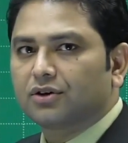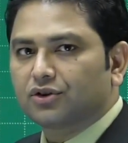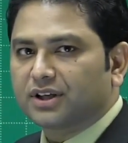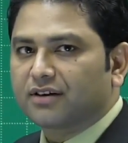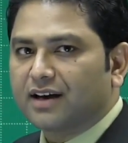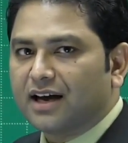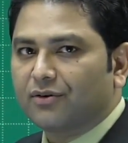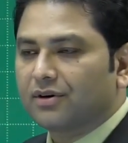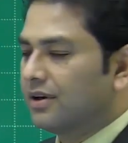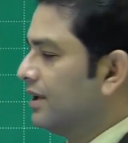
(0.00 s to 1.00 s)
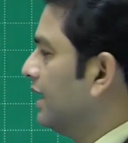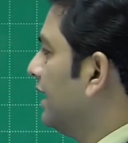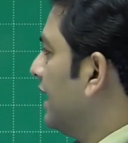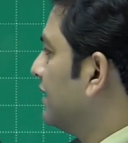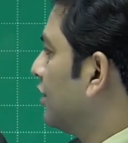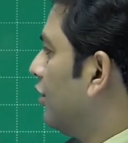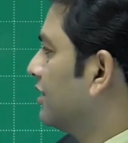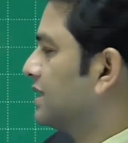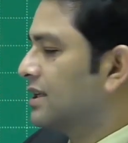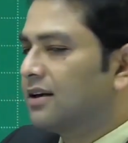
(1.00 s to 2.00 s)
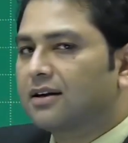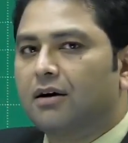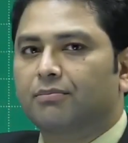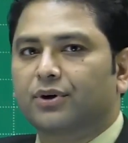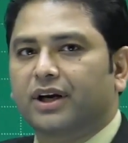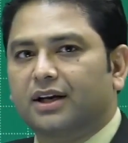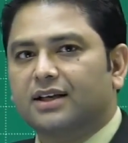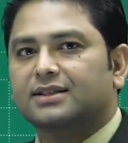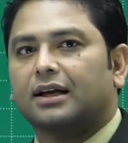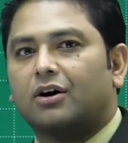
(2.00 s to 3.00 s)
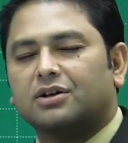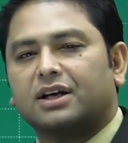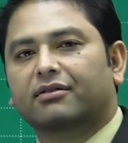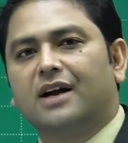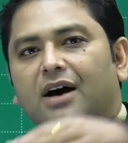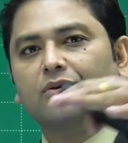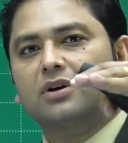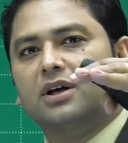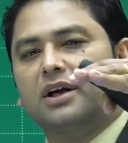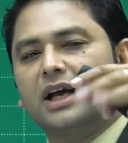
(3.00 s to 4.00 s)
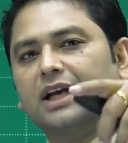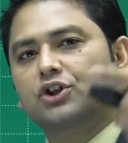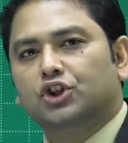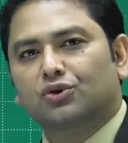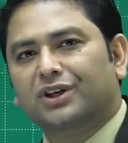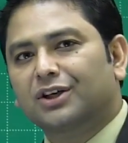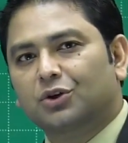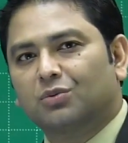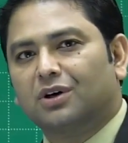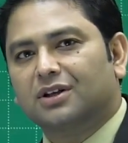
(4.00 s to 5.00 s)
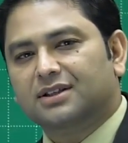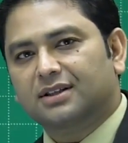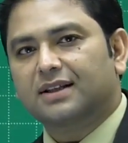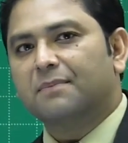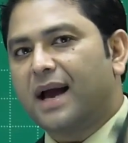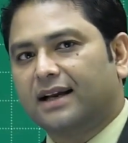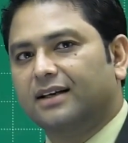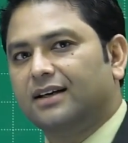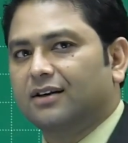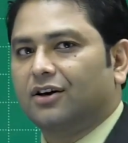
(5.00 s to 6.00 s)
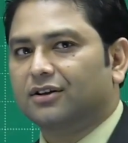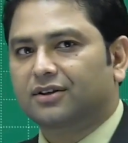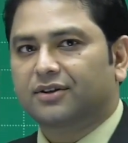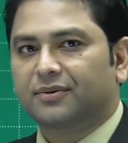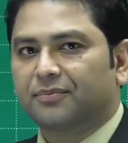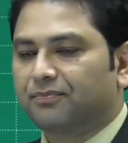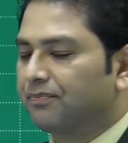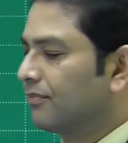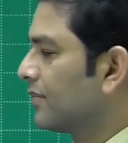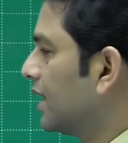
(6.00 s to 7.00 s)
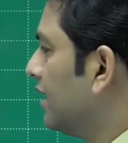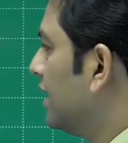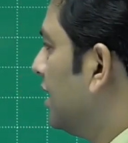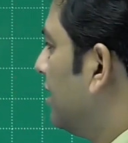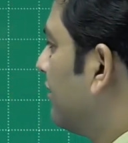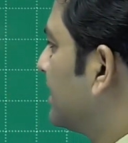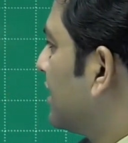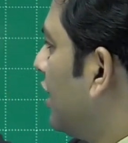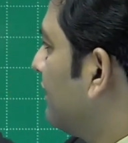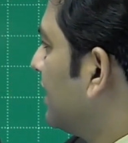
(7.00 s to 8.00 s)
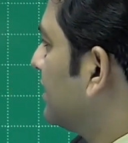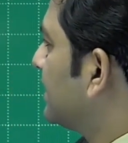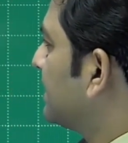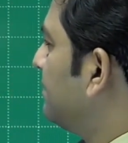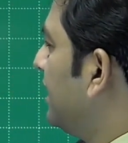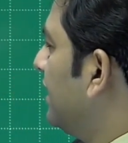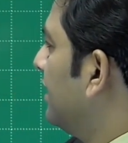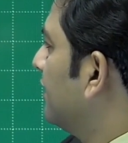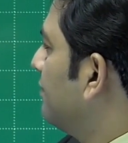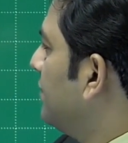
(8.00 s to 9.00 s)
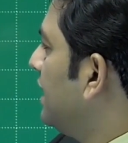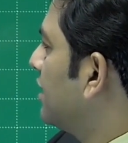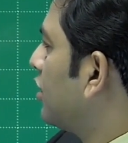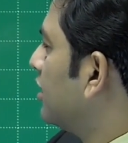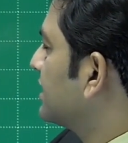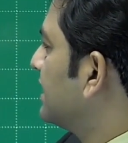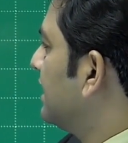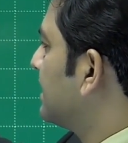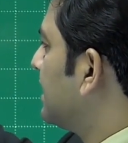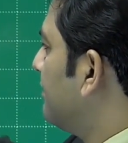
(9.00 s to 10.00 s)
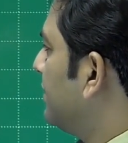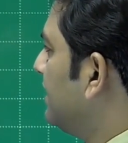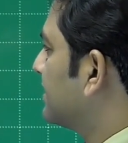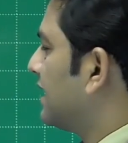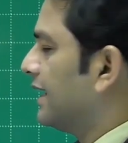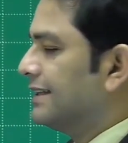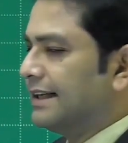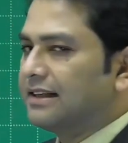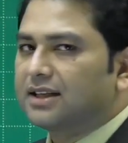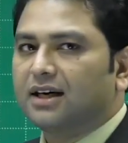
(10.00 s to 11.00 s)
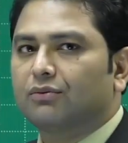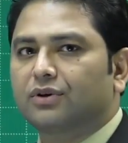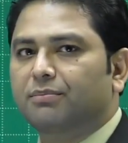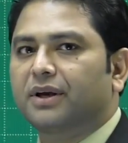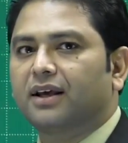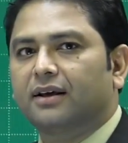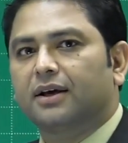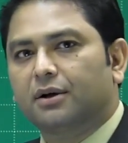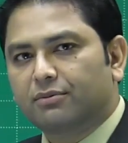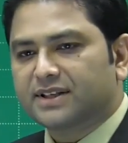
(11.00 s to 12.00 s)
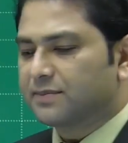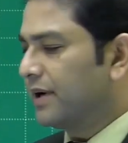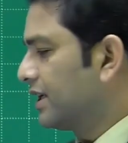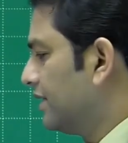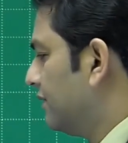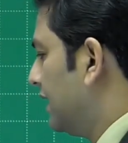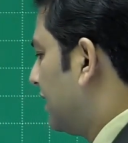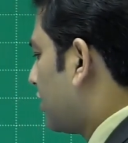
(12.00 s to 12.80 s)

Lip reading: to the ground, and the horizontal component is along the ground and shooting towards the magnetic north. Resolving this B, B cos delta, B sine delta would be respectively